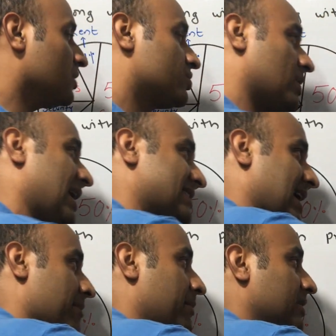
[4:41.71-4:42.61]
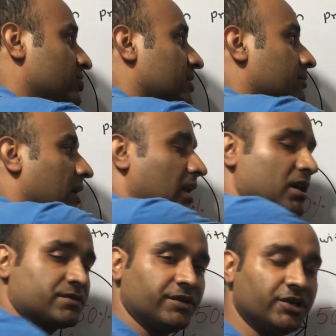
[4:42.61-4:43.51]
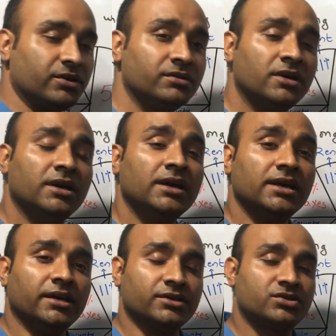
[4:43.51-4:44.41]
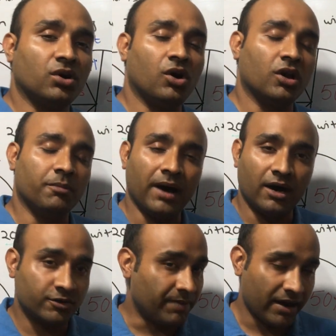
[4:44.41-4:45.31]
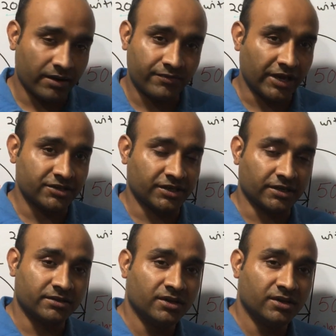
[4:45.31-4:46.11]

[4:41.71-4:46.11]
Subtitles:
So as I have mentioned in my last video, it's all about paraphrasing.